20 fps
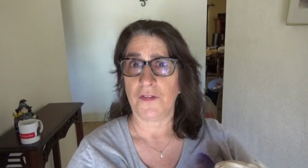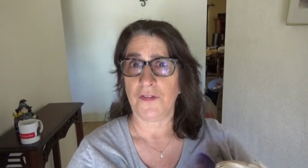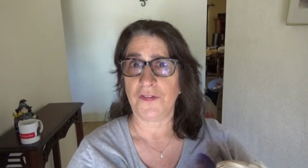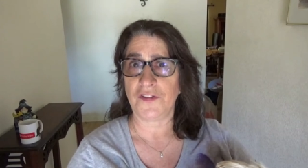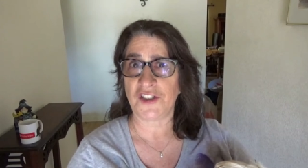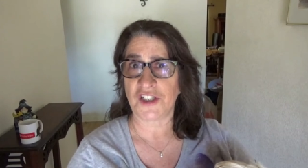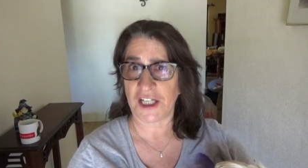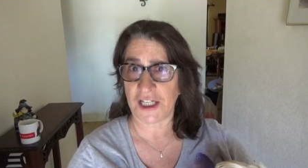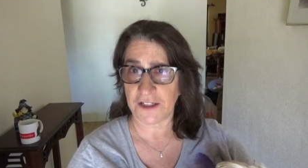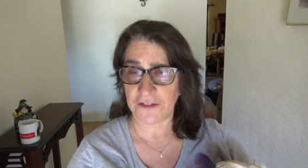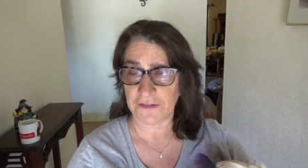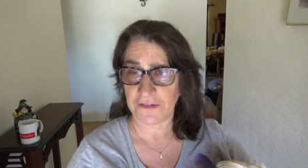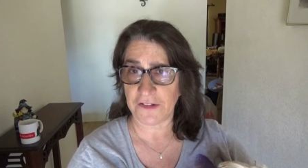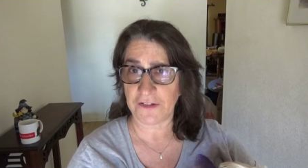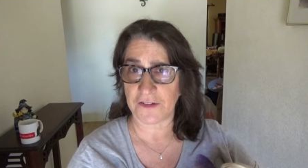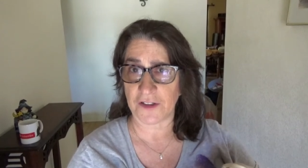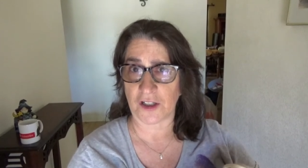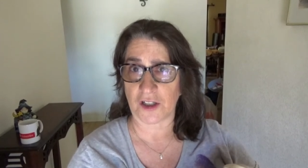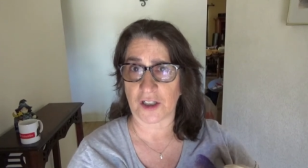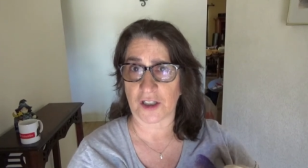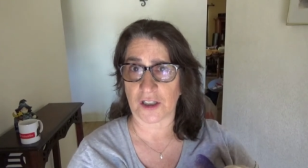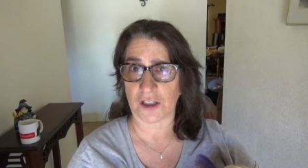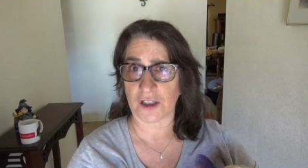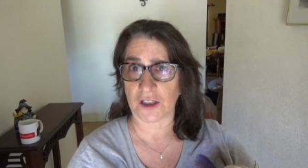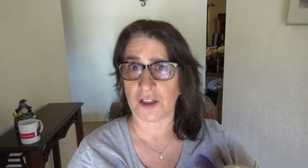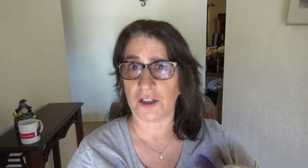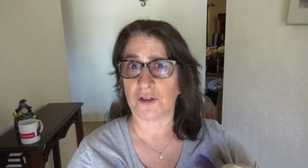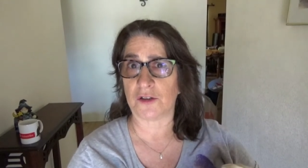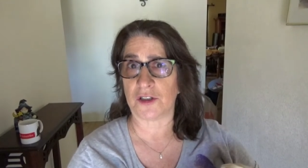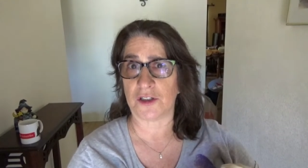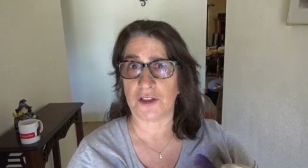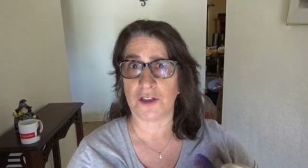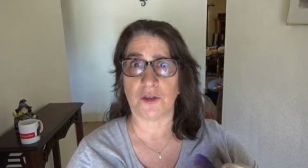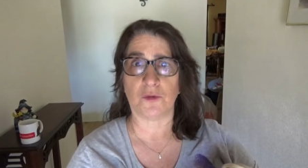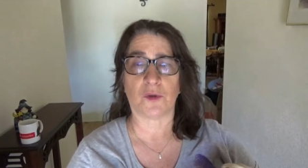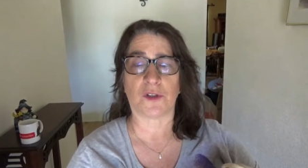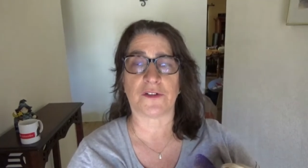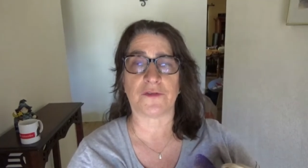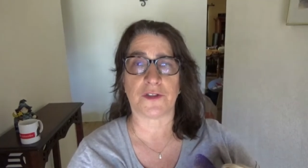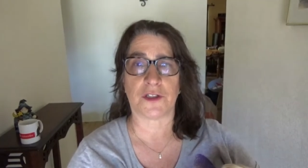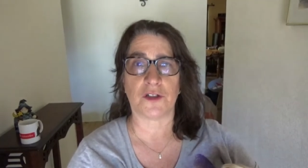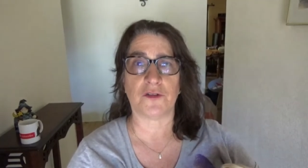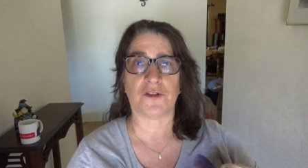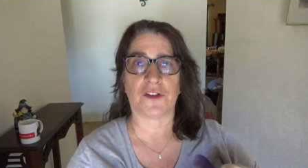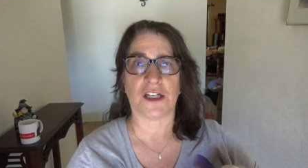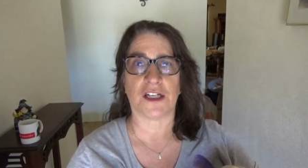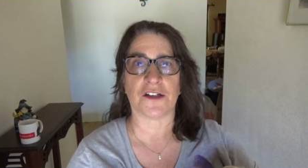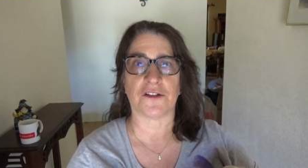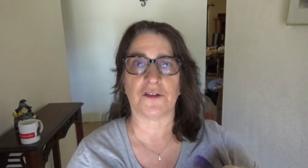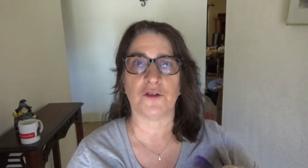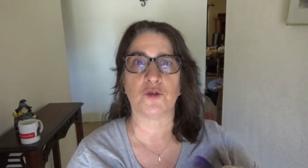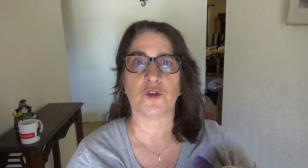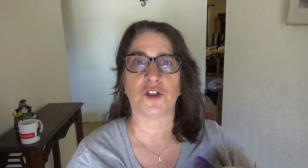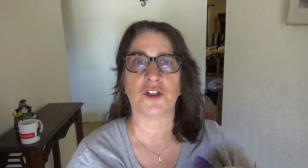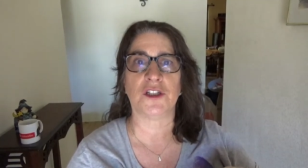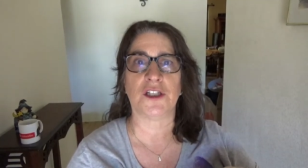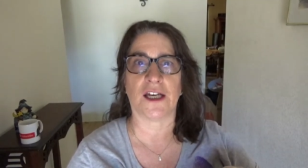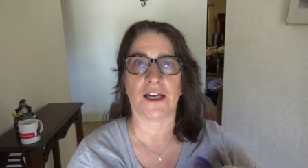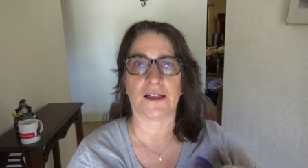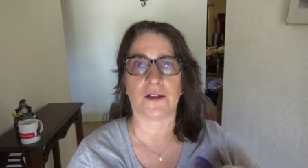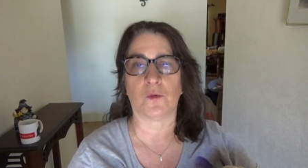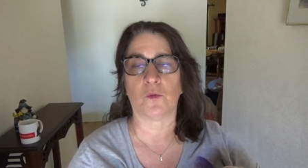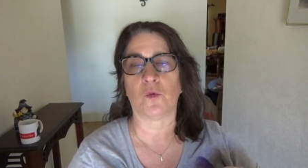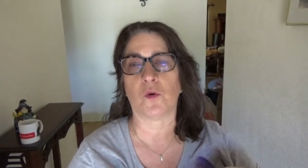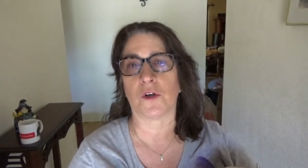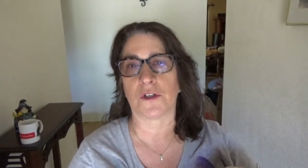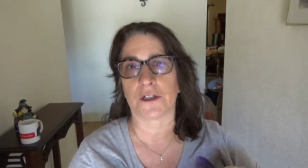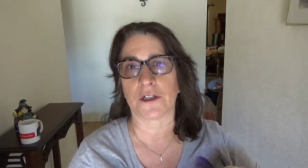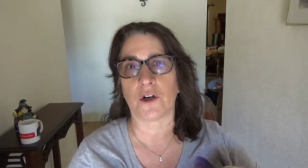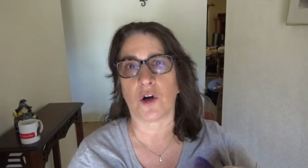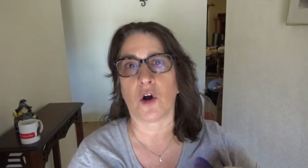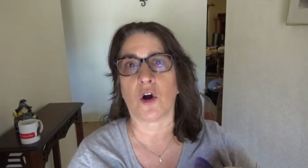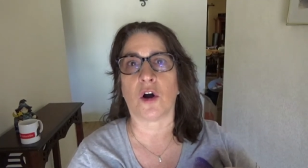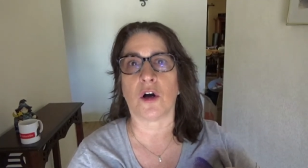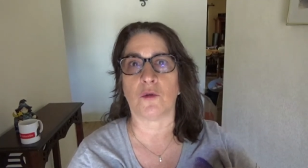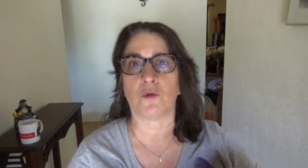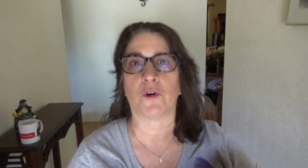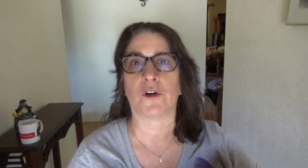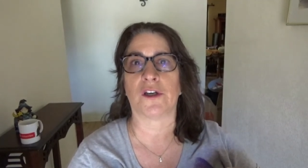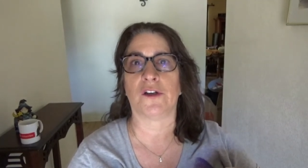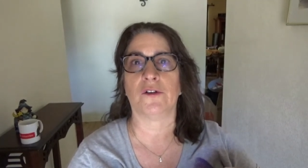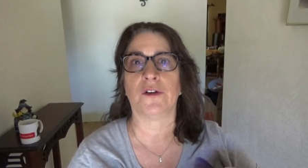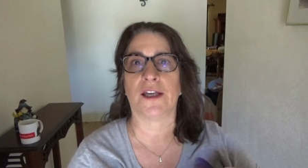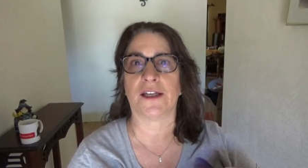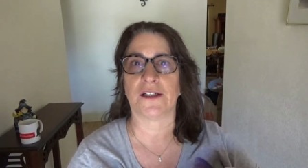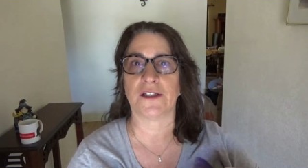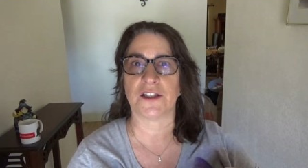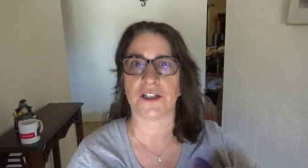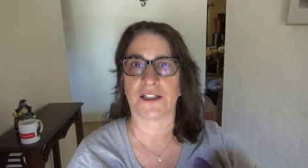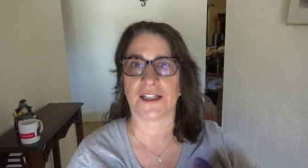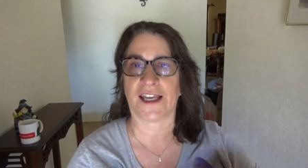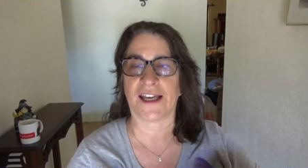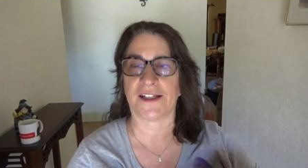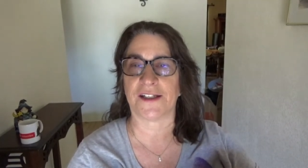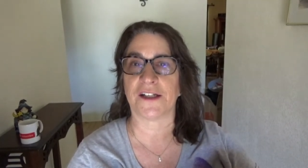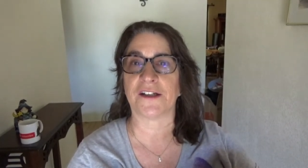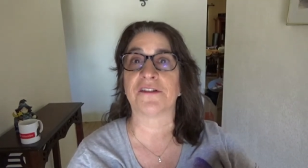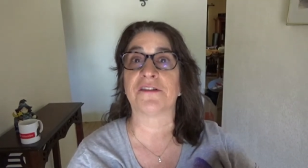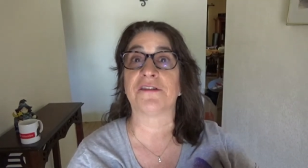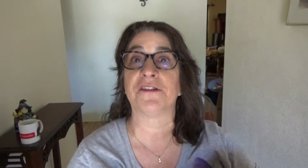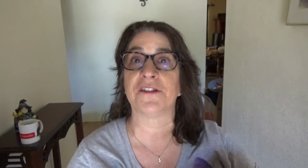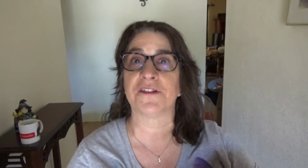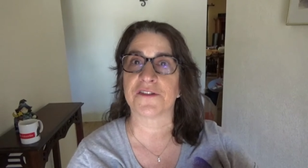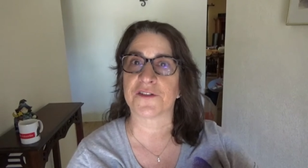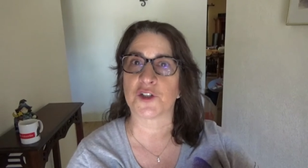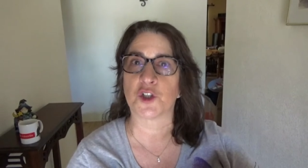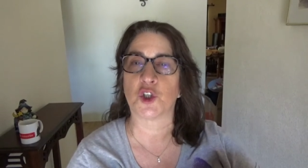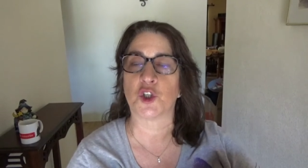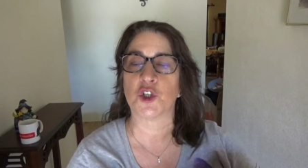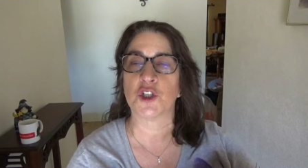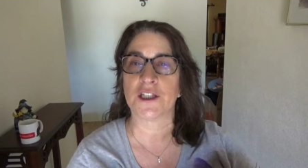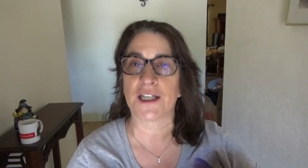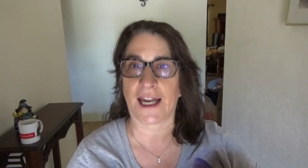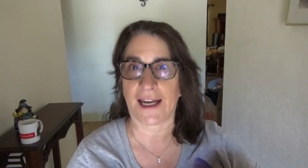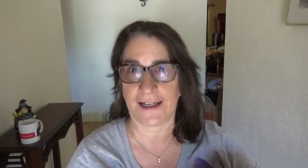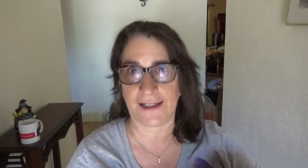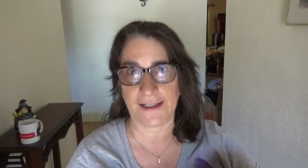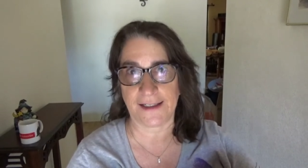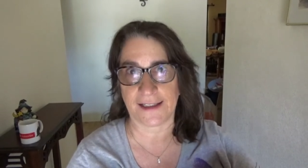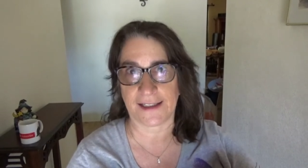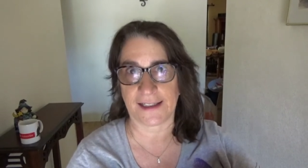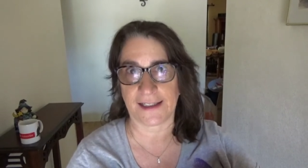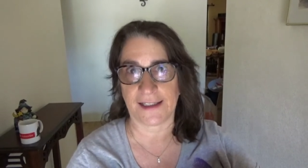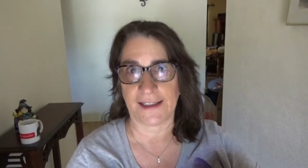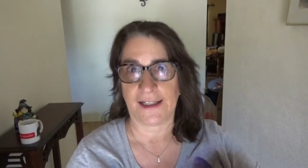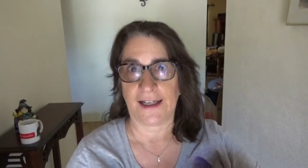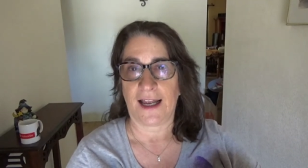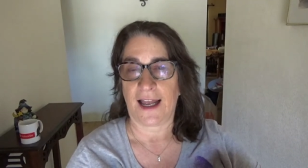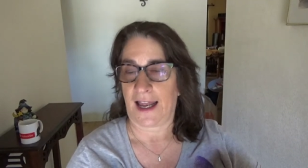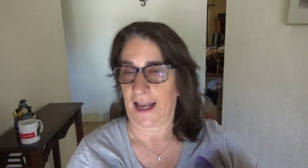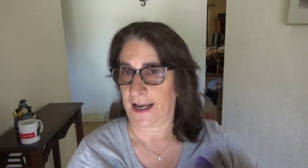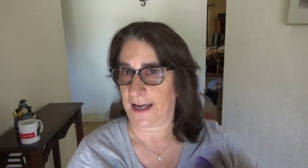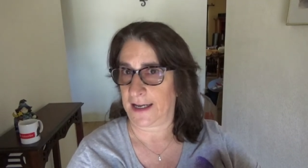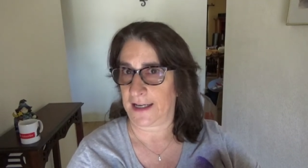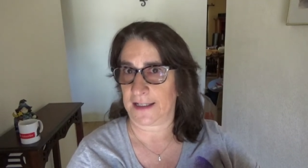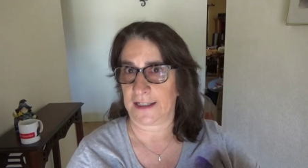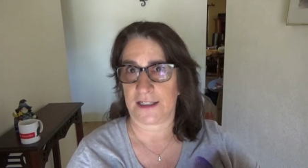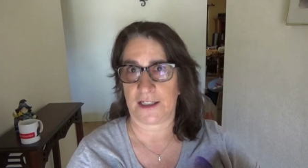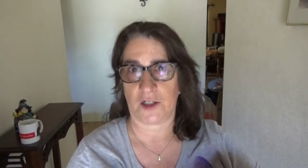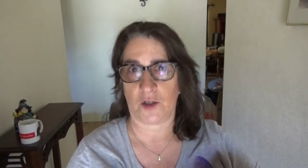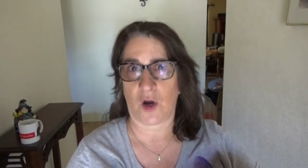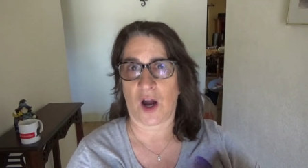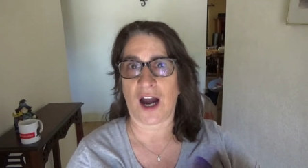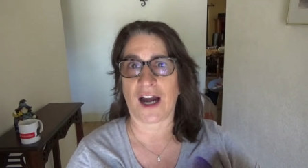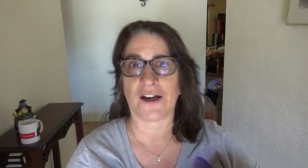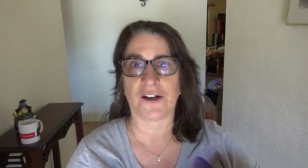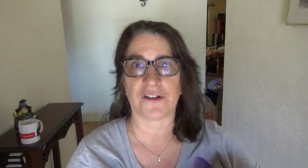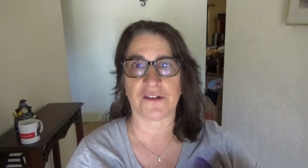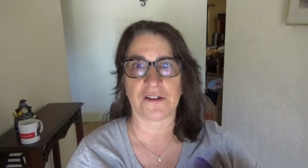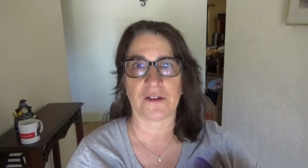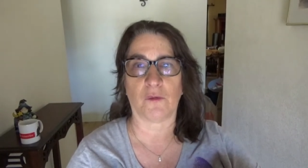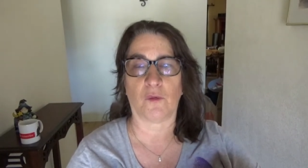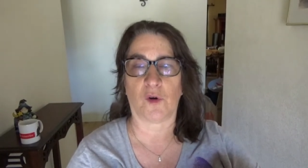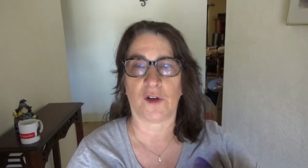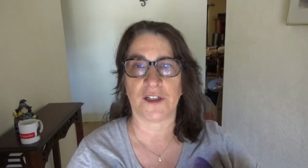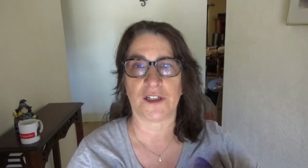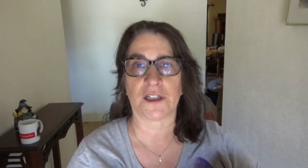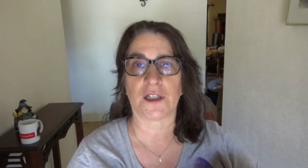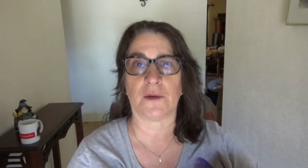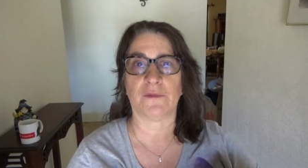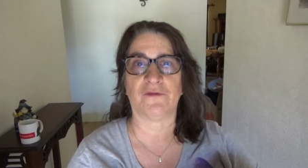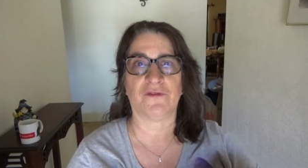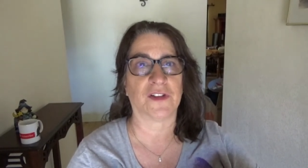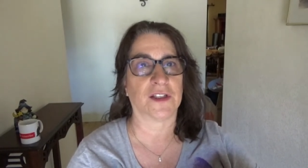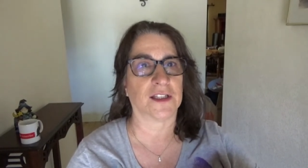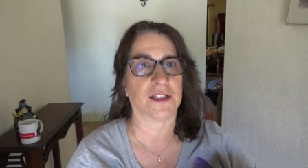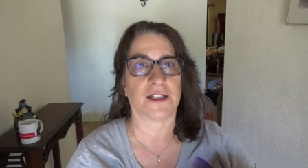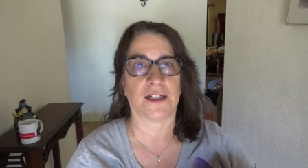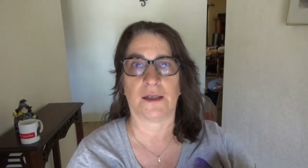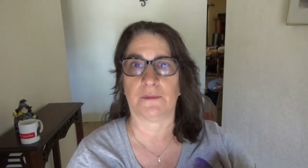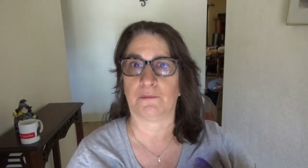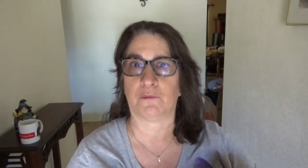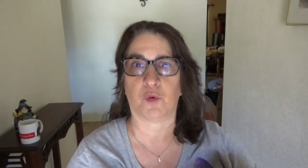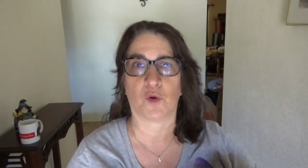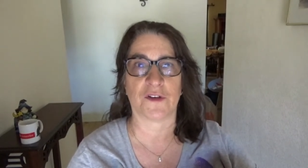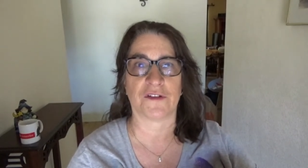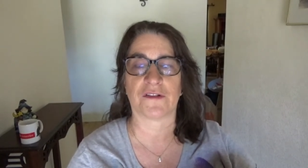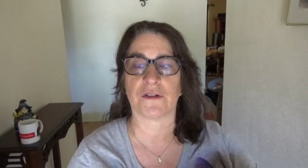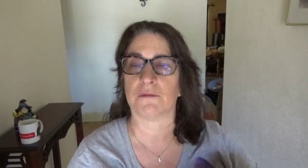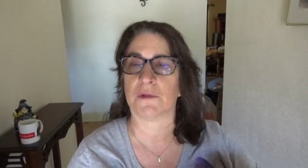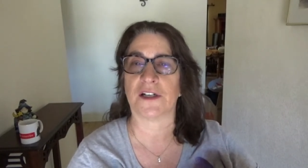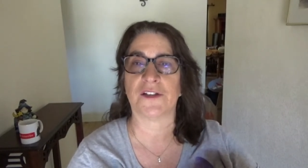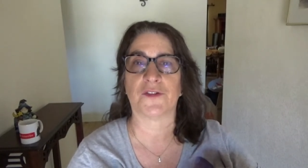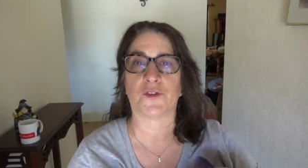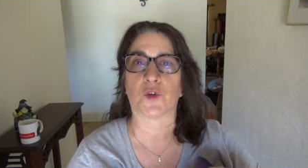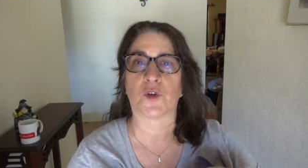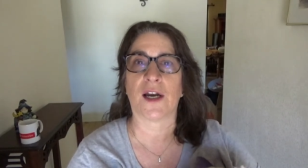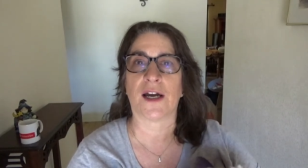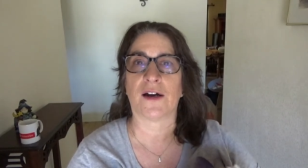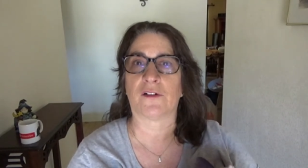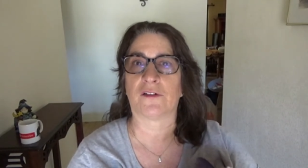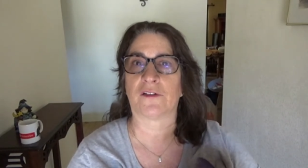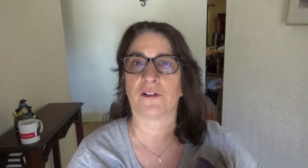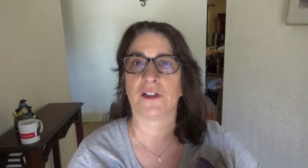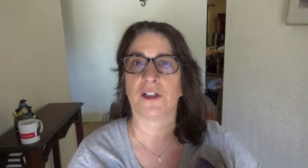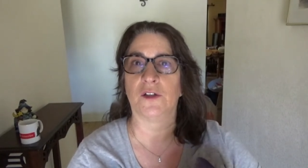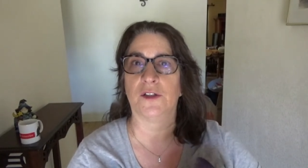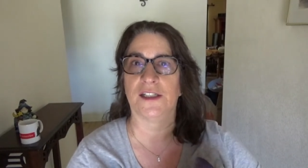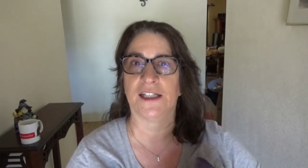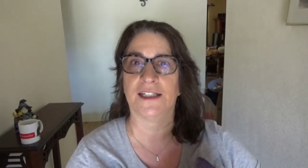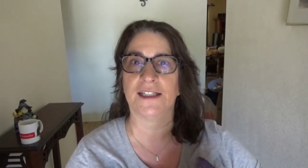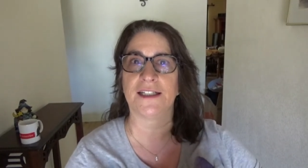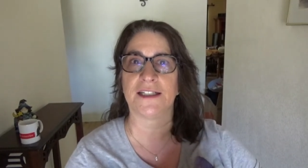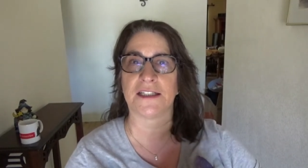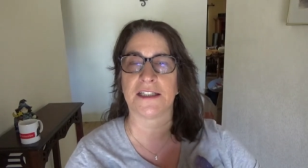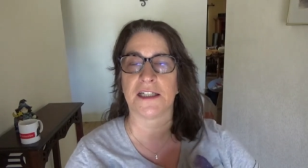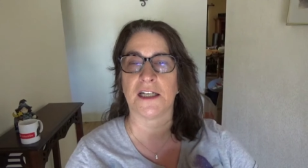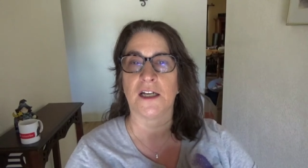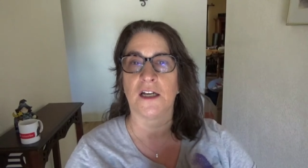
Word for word: chances are you could do one of two things. You could get a water haul where you get a gigantic cistern tank and you hire someone to come fill it up once a month or however you need it.